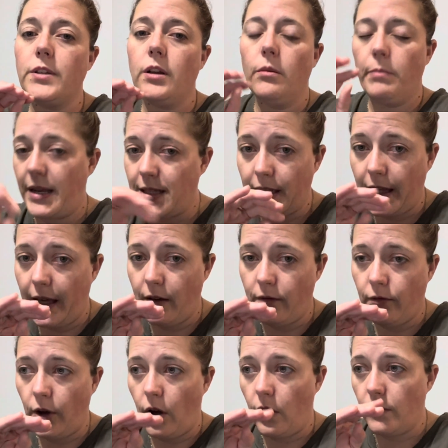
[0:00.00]
basically
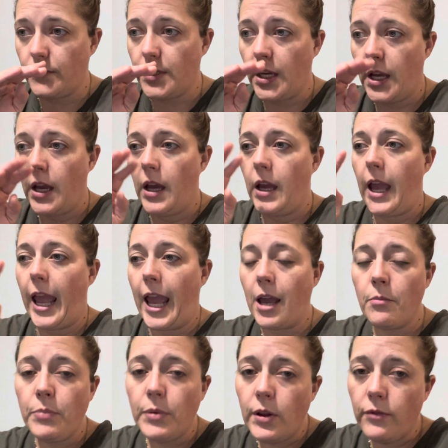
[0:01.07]
involved
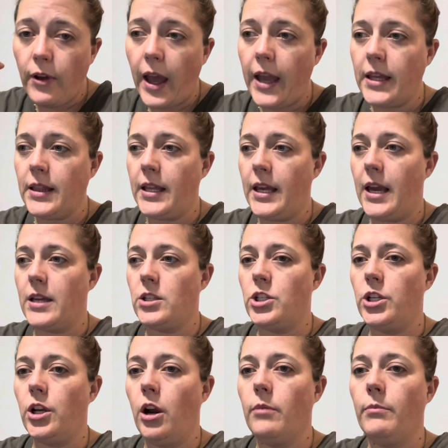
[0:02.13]
amplifying the
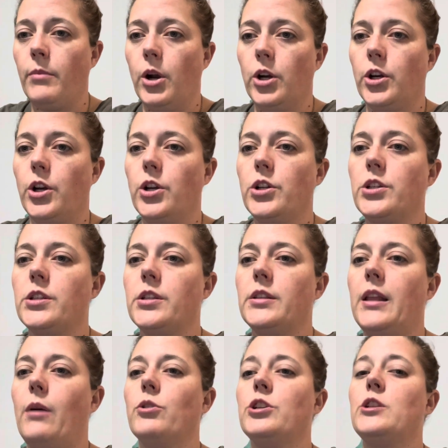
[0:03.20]
STR markers
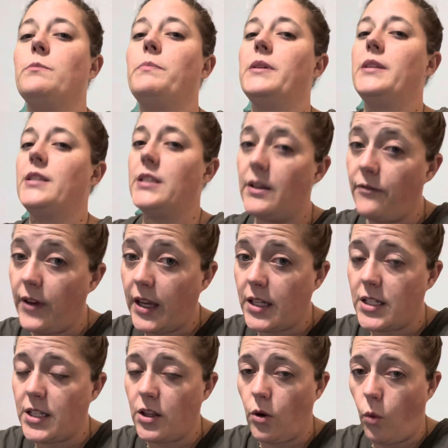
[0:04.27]
that were specific
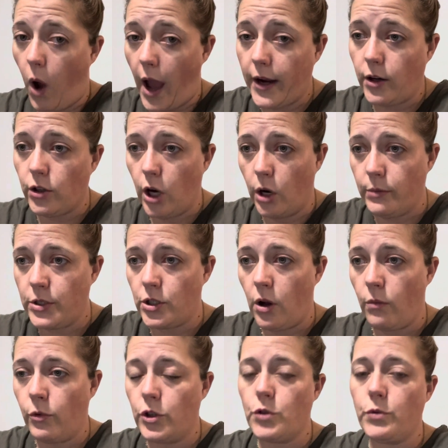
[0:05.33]
to the Y
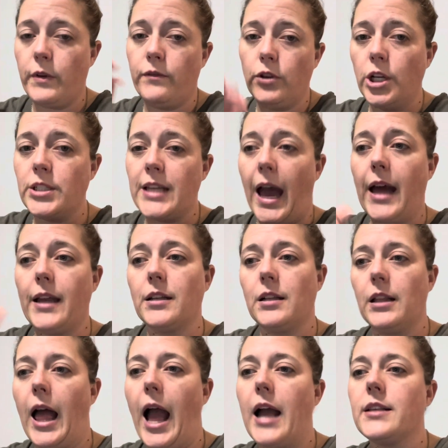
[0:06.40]
chromosome, which we've looked at in
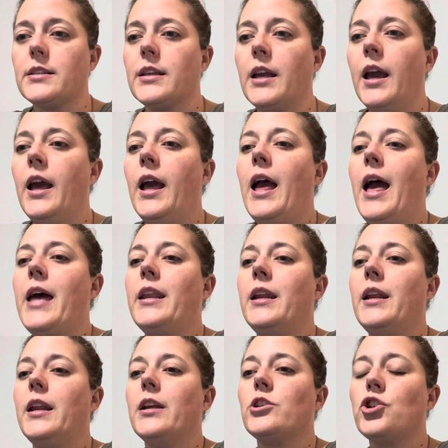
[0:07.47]
class, and it
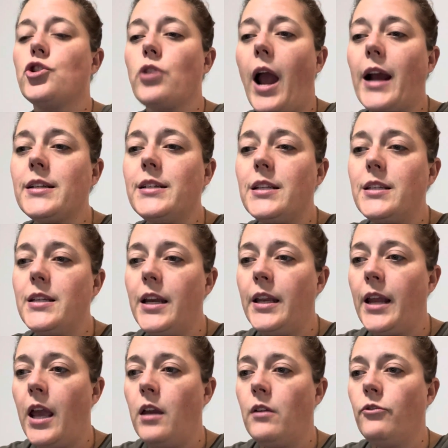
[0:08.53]
extracted
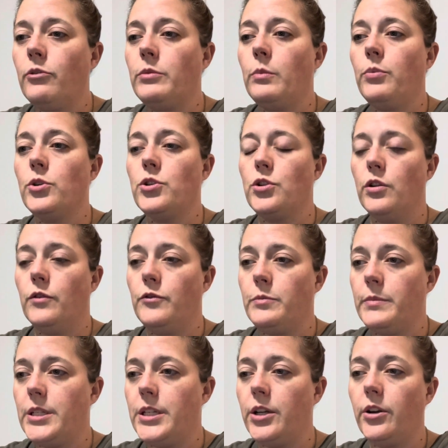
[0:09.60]
DNA from the preserved
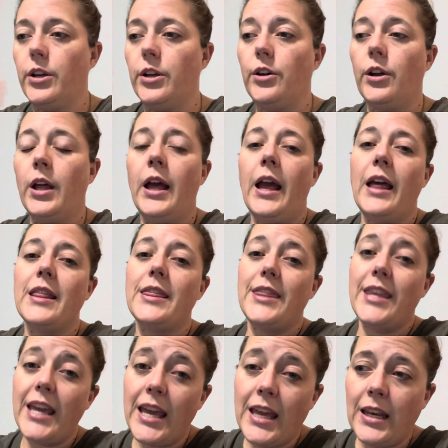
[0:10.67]
material.
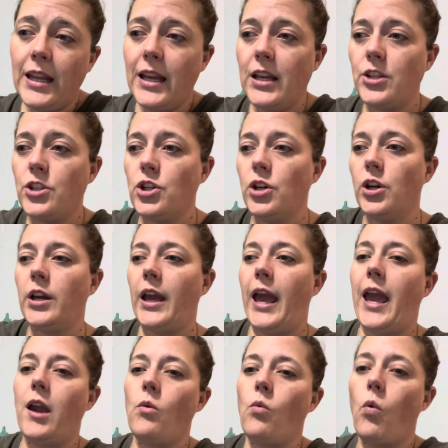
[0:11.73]
Then it took
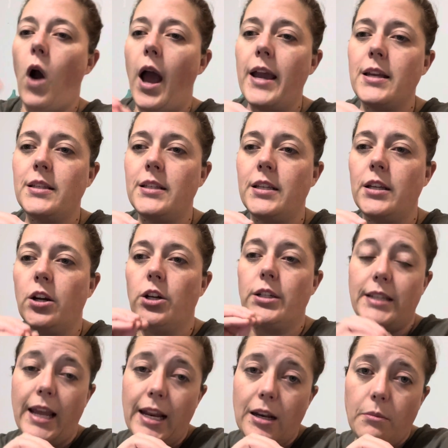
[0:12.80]
a YSTR
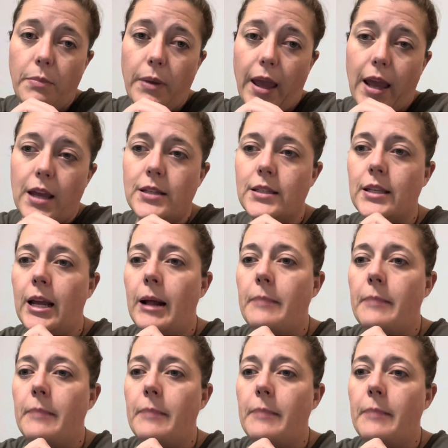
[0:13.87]
database